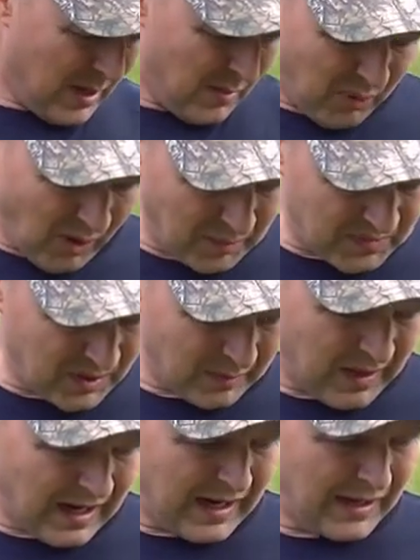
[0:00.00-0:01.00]
pops up
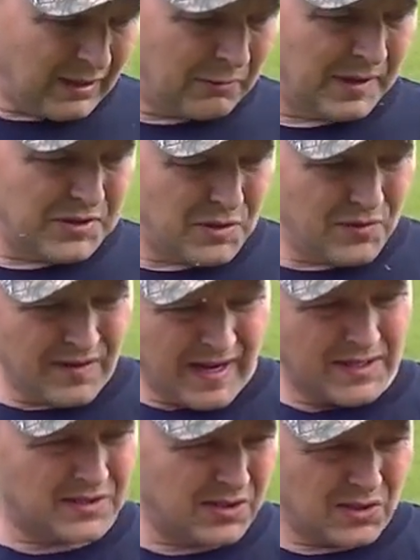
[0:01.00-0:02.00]
higher and
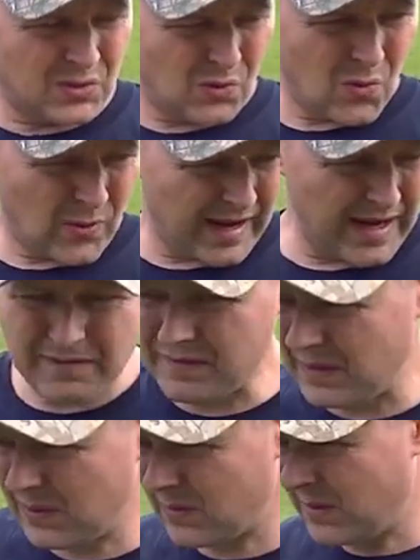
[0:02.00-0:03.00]
rejuvenates this old hay
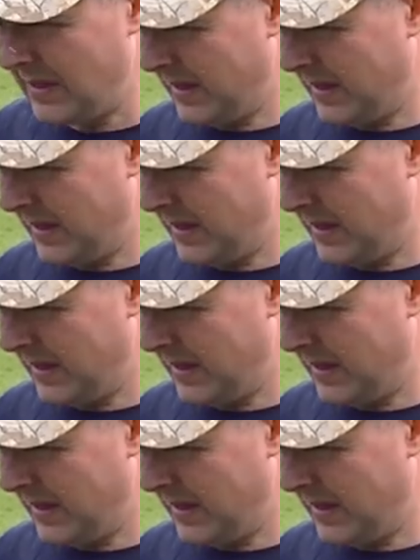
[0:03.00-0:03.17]
field.